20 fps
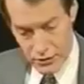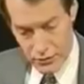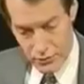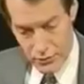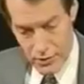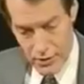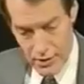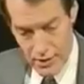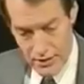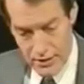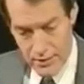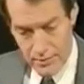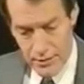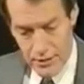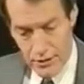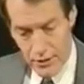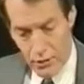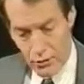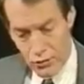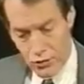to
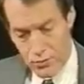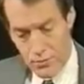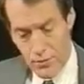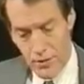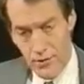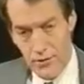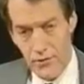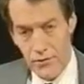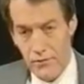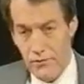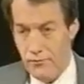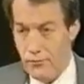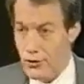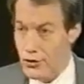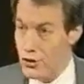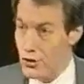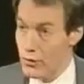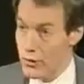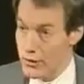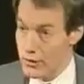James Goldsmith for
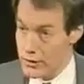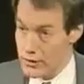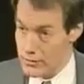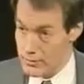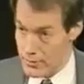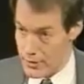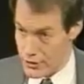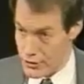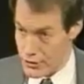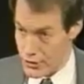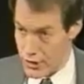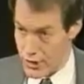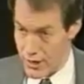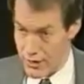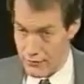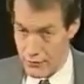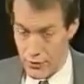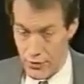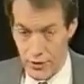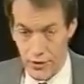joining us. It's a pleasure to
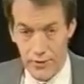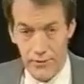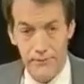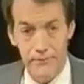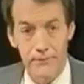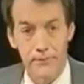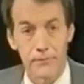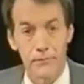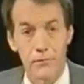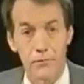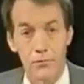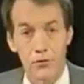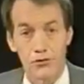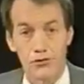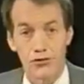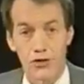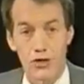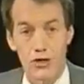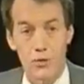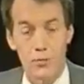have you here. We'll
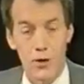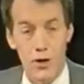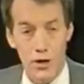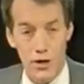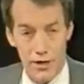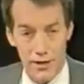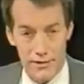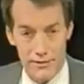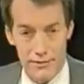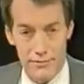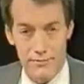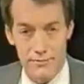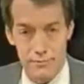see you tomorrow night.